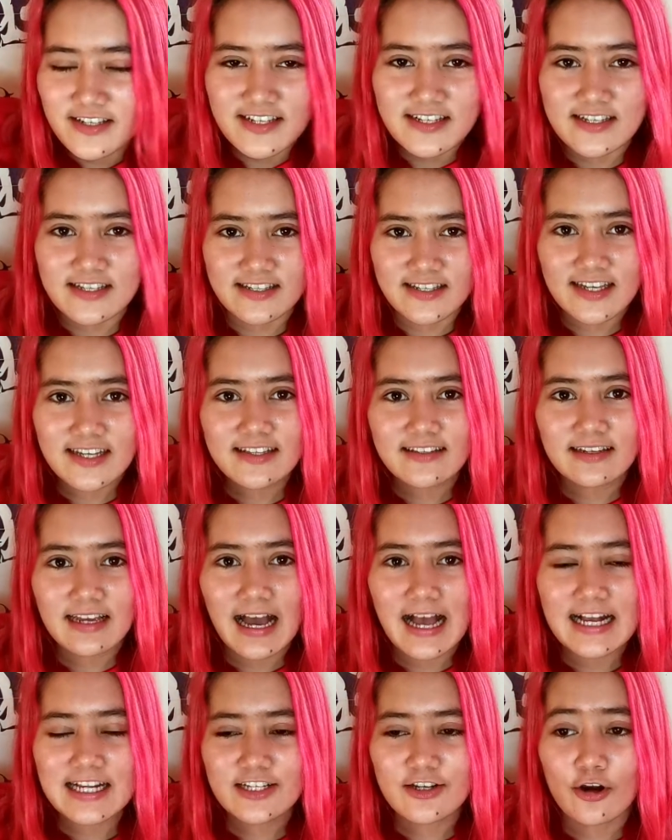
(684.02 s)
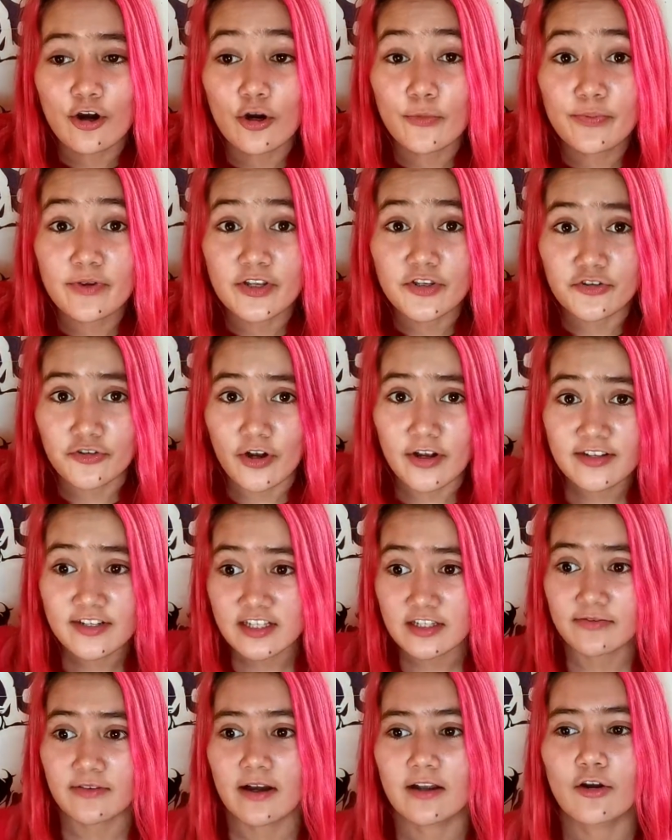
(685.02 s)
this is it, guys. Hope you enjoyed
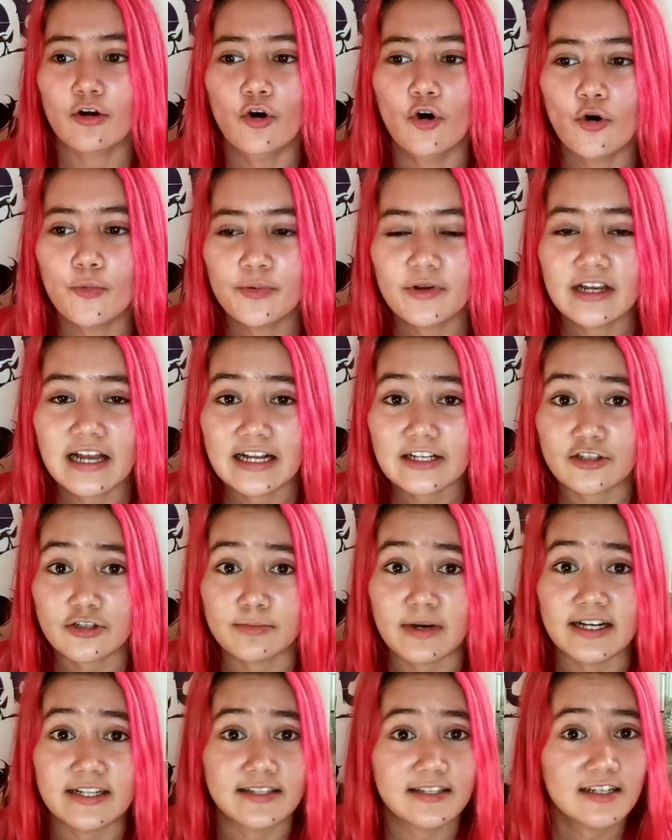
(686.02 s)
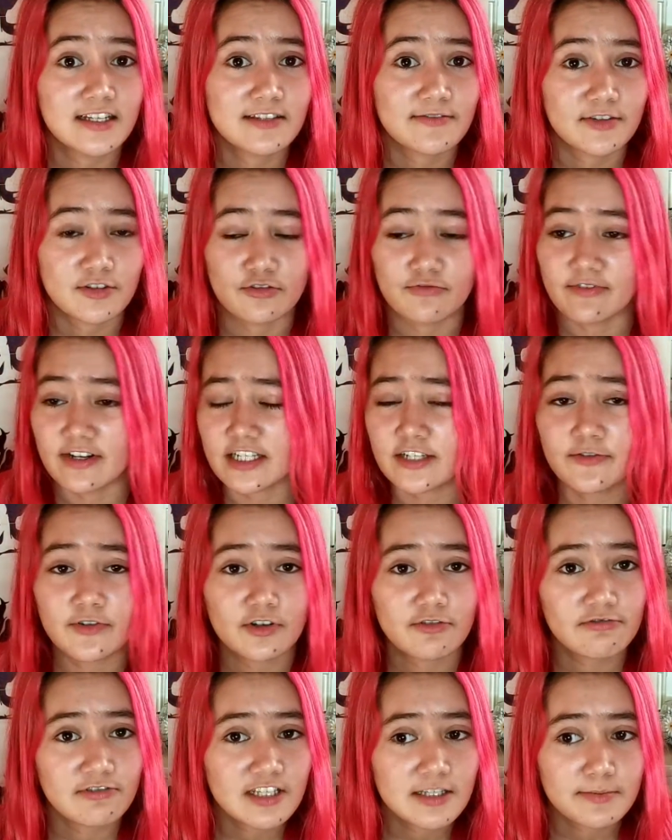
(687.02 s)
this one. Hope you got some ideas what to watch for
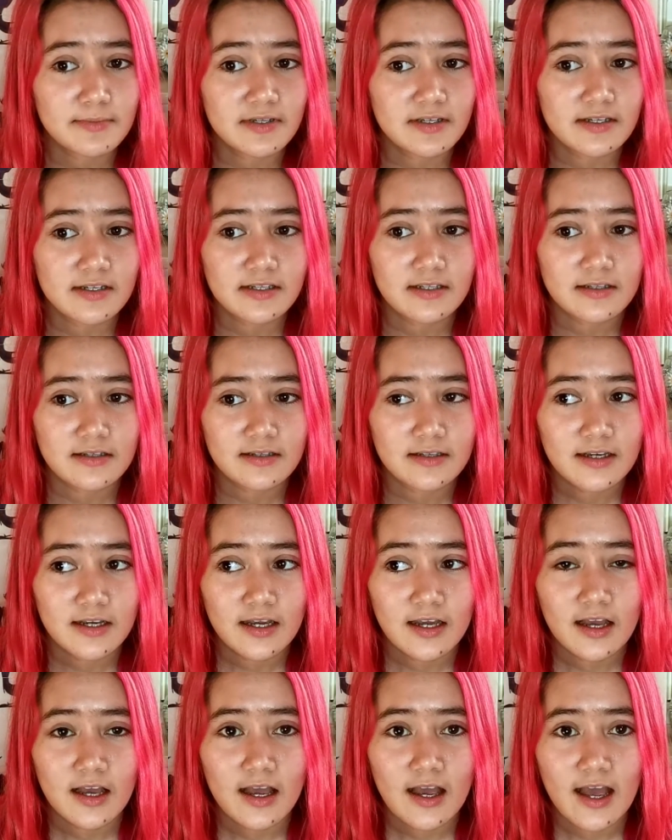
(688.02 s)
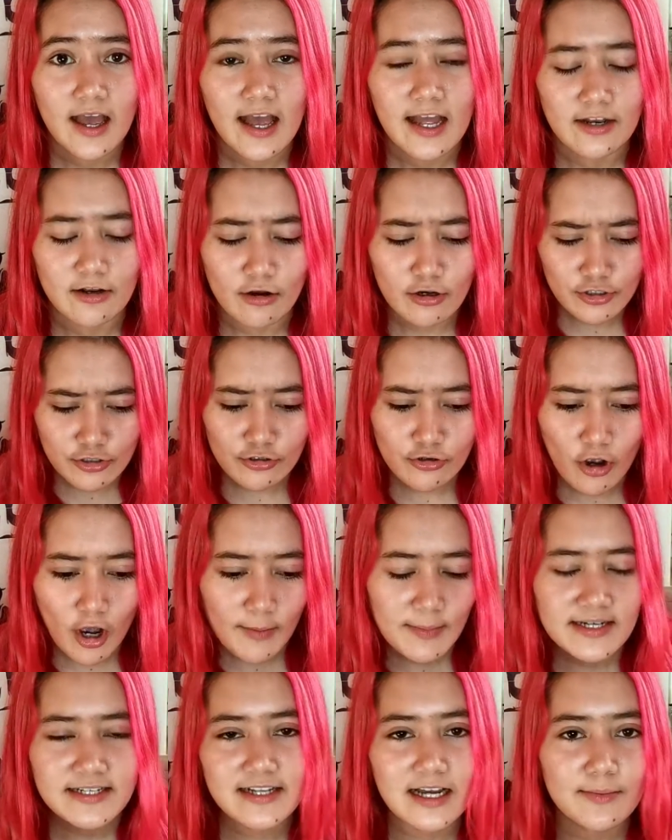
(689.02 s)
Christmas. And also
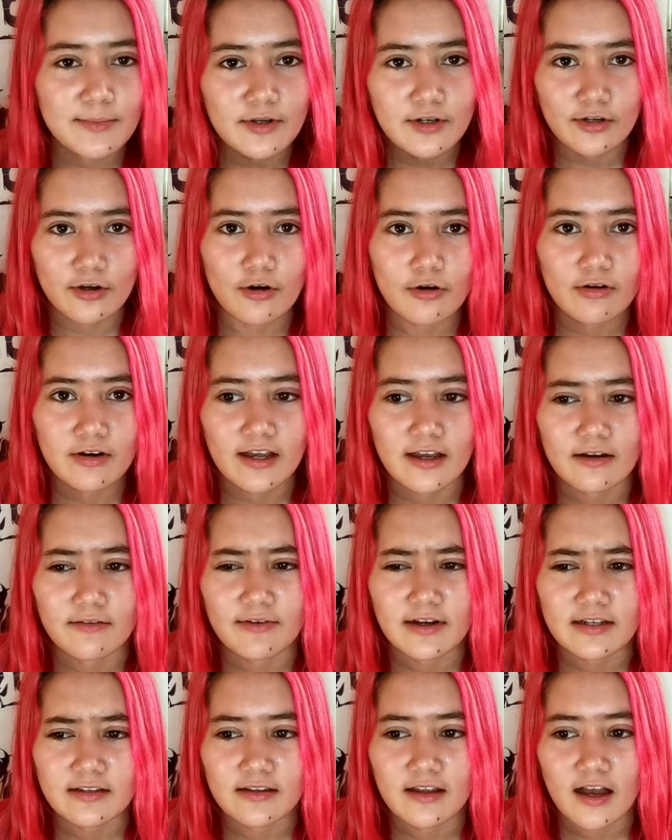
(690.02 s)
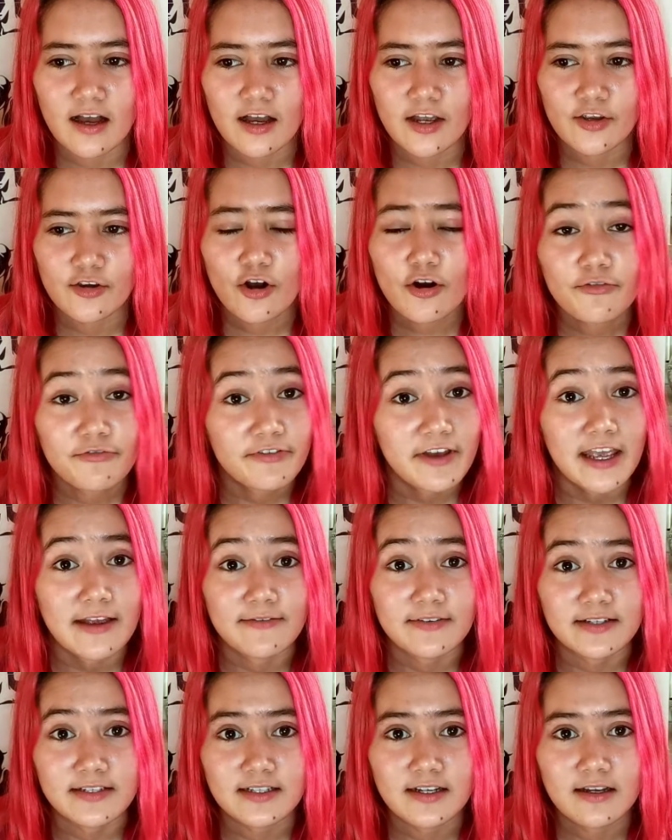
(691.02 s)
comment down below like what are your
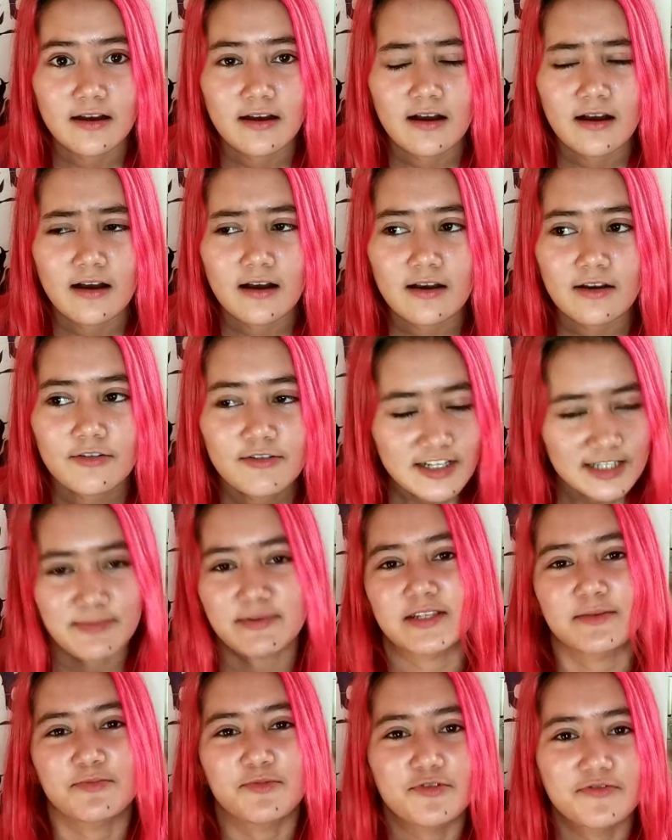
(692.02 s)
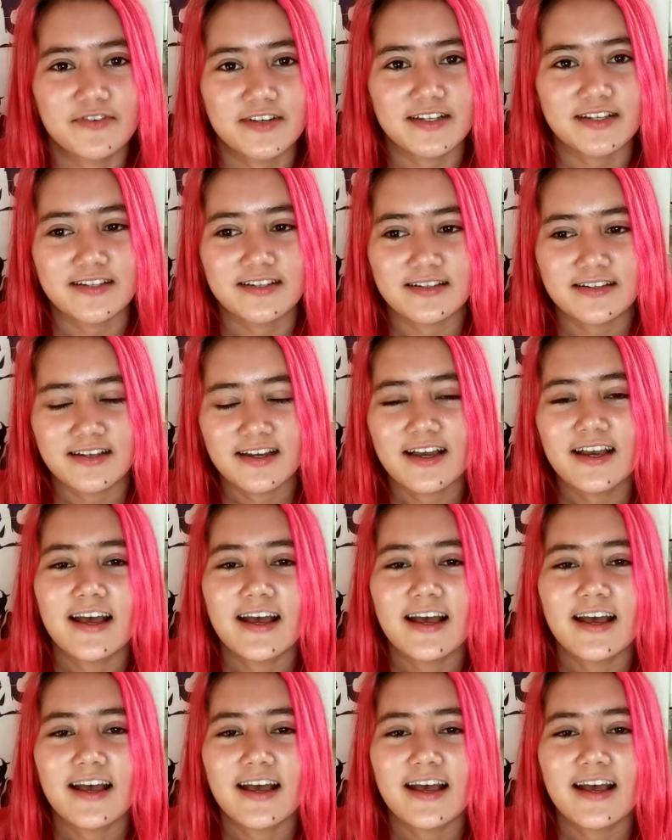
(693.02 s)
favorite Christmas movies.